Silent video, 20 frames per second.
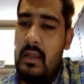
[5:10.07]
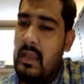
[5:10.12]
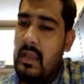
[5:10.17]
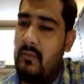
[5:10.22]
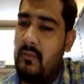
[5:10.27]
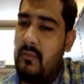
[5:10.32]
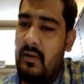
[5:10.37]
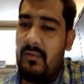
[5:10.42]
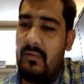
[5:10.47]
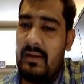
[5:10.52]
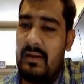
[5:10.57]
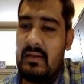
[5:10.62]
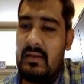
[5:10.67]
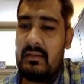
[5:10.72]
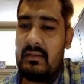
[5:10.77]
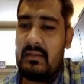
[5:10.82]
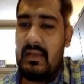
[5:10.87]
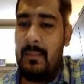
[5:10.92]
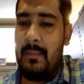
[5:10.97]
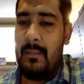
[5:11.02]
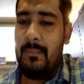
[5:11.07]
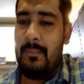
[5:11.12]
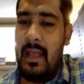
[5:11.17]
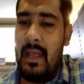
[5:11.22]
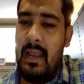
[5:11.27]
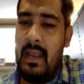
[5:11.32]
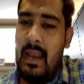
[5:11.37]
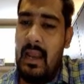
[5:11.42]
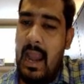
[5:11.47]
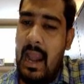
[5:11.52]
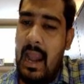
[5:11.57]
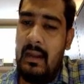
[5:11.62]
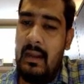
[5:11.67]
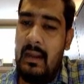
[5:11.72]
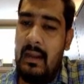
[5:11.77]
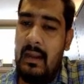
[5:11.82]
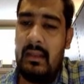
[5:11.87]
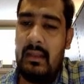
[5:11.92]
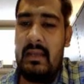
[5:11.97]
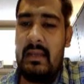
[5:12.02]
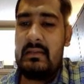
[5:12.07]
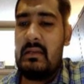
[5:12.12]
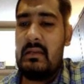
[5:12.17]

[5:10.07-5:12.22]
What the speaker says: Even freshers can apply, and the age